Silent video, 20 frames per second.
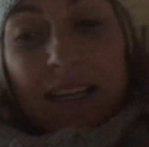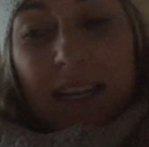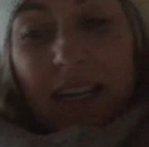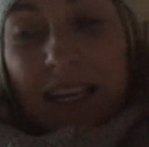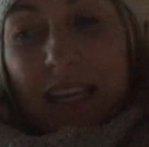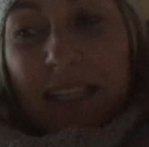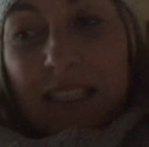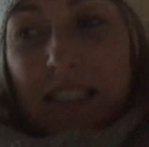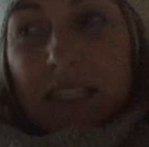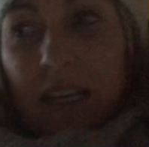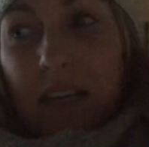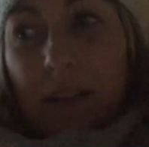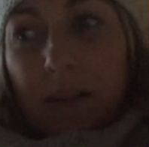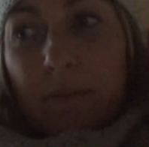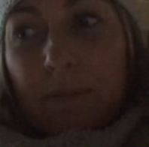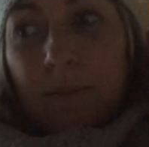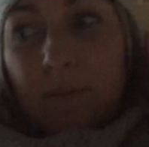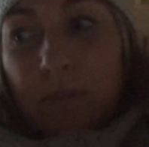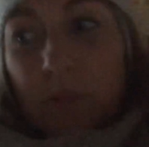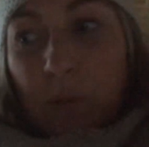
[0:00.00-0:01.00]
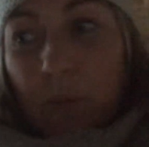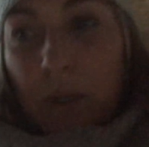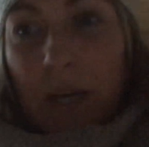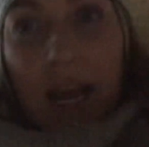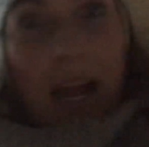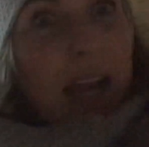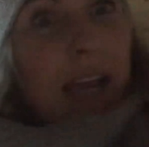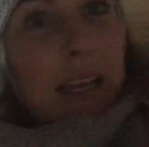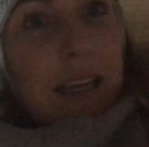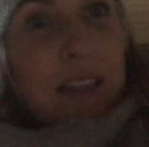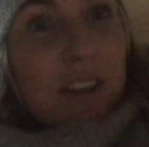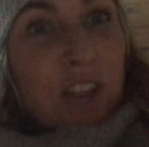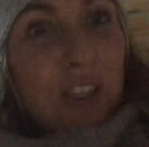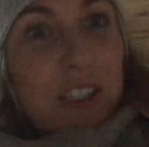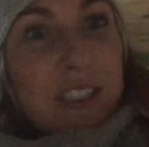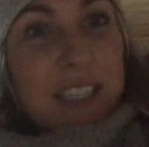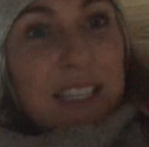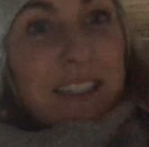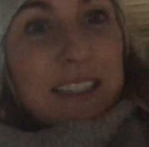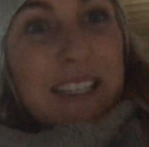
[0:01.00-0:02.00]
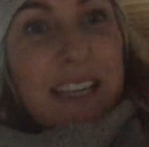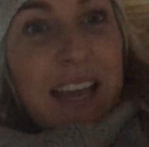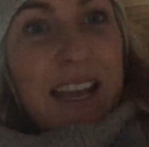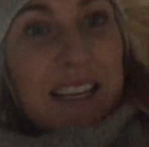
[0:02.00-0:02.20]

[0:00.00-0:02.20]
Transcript: And when I looked at the